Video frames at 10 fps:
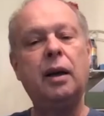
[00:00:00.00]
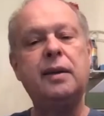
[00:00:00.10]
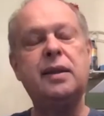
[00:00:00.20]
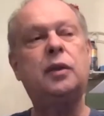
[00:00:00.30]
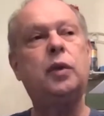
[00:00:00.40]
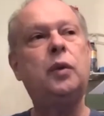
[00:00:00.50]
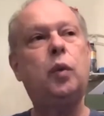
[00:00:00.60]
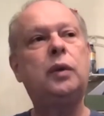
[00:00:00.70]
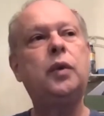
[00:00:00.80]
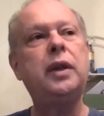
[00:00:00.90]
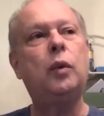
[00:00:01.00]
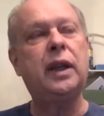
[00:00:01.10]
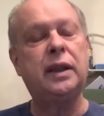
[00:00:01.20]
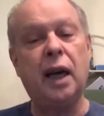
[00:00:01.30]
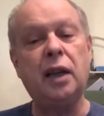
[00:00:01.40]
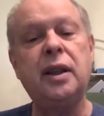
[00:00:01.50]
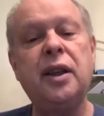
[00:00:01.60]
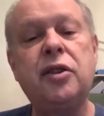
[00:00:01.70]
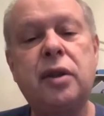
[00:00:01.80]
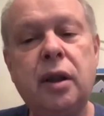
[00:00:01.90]
said, what, what, we, what a doctor needs
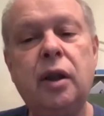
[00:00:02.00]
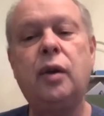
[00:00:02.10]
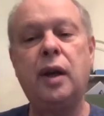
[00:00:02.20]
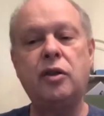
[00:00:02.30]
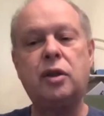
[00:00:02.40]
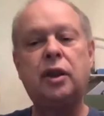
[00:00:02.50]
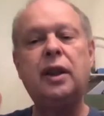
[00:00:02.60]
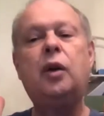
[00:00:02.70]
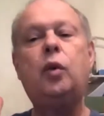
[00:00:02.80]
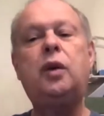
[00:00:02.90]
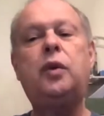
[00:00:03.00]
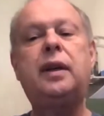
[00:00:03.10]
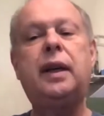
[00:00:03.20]
to do is to learn how to work with their